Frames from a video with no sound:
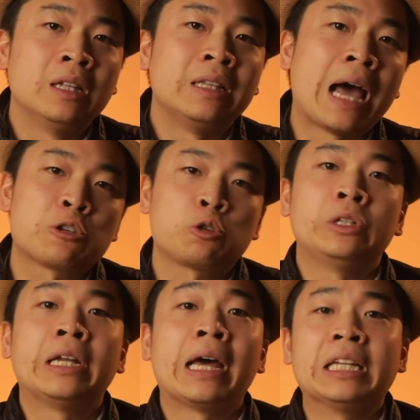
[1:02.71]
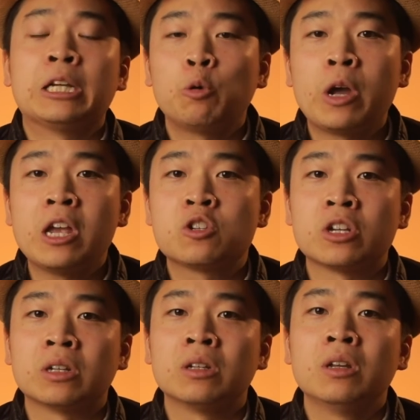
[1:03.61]
naturally that
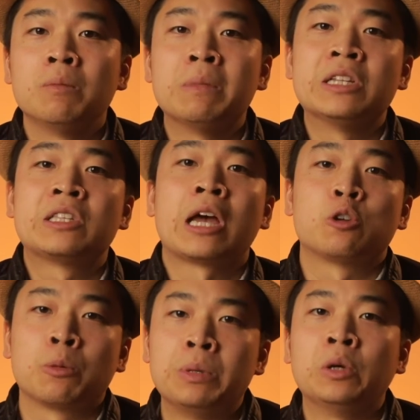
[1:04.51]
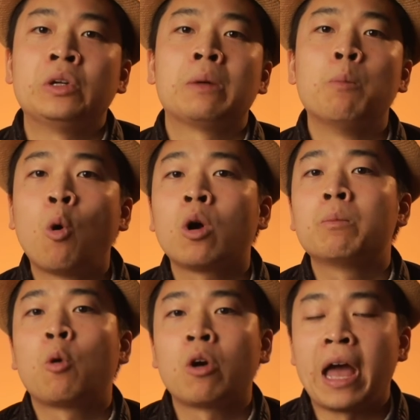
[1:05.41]
equation means that you're building more and
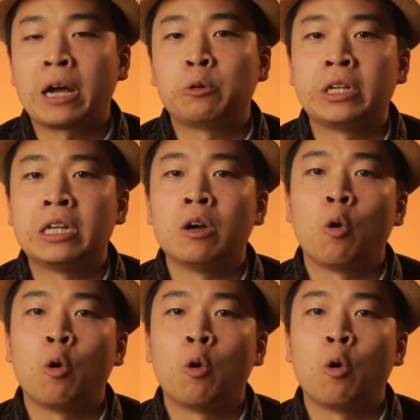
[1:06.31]
more equity,